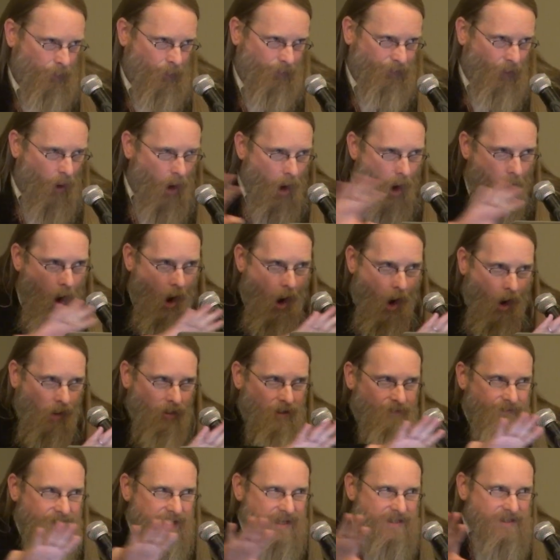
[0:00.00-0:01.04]
with
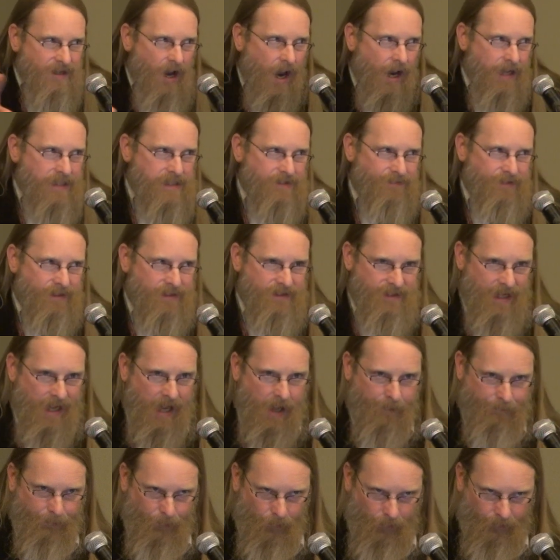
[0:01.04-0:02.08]
all of these kinds of
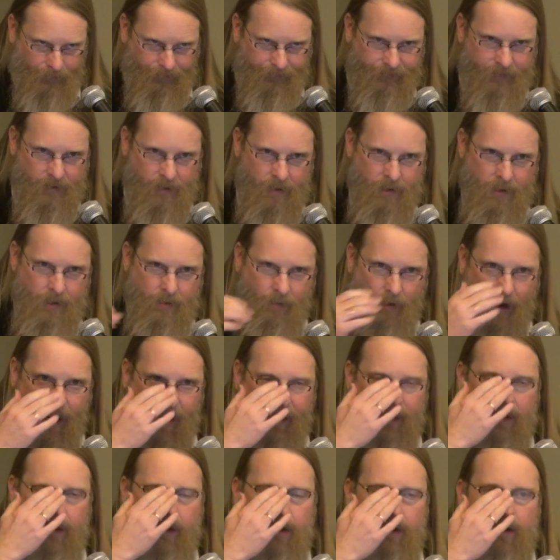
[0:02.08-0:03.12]
examples,
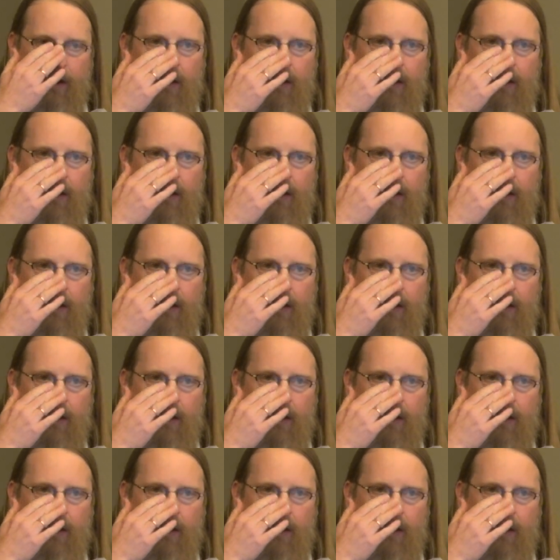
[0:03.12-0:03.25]
right?